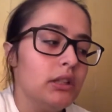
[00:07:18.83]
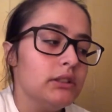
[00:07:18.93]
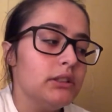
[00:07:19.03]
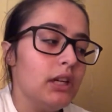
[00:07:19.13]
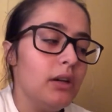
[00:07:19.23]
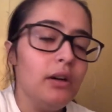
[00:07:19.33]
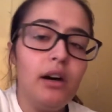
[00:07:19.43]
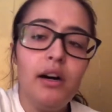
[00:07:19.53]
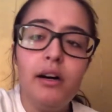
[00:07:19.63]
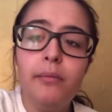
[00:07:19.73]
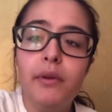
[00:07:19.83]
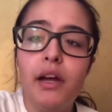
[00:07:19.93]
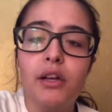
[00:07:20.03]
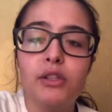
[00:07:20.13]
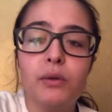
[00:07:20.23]
So
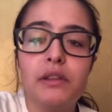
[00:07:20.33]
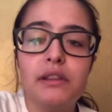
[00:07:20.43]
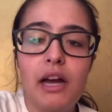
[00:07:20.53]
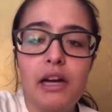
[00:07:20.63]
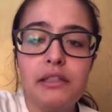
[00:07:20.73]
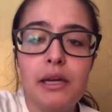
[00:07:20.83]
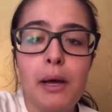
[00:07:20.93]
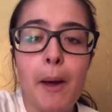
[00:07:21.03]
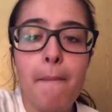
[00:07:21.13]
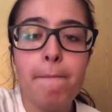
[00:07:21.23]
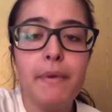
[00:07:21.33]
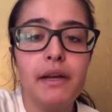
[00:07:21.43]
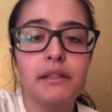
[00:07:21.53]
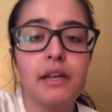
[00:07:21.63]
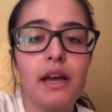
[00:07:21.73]
yeah, so with that
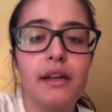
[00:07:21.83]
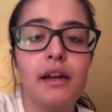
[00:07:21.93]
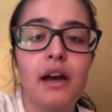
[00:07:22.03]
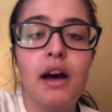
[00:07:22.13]
being said,